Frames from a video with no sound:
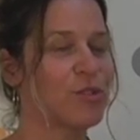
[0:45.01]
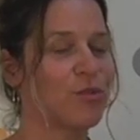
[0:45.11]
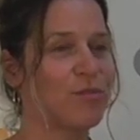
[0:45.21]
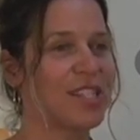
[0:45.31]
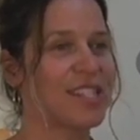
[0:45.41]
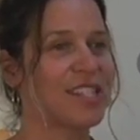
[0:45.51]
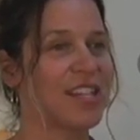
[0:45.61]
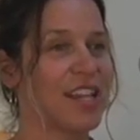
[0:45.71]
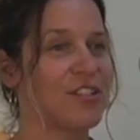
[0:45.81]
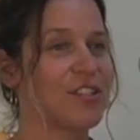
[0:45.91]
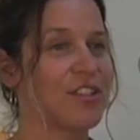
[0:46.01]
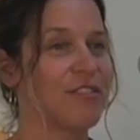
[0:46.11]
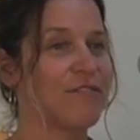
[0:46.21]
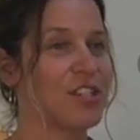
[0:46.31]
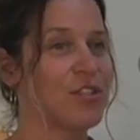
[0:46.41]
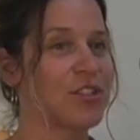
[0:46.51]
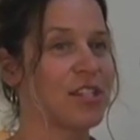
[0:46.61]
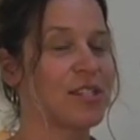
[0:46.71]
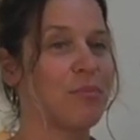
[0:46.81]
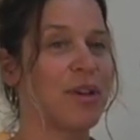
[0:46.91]
group designation of
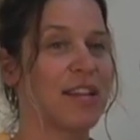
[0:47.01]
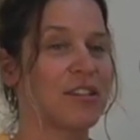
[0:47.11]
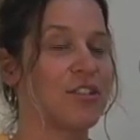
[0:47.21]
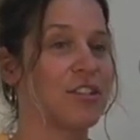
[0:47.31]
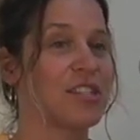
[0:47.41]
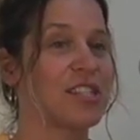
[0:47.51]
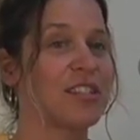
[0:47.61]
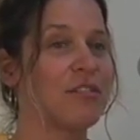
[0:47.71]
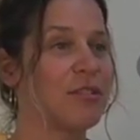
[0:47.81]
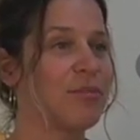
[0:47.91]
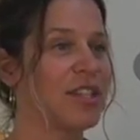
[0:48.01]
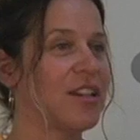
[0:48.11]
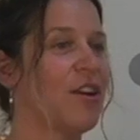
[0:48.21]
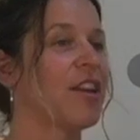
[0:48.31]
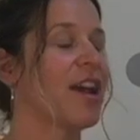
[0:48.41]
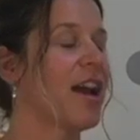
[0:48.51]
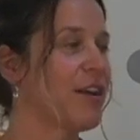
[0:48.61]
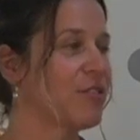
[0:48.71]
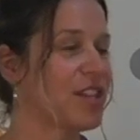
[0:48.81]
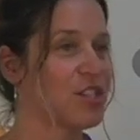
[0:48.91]
teachers depended considerably on
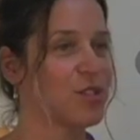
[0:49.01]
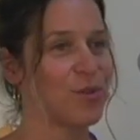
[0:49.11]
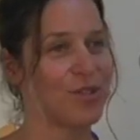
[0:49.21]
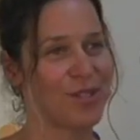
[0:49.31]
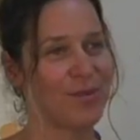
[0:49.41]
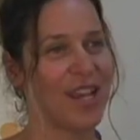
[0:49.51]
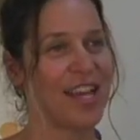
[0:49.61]
how their scores were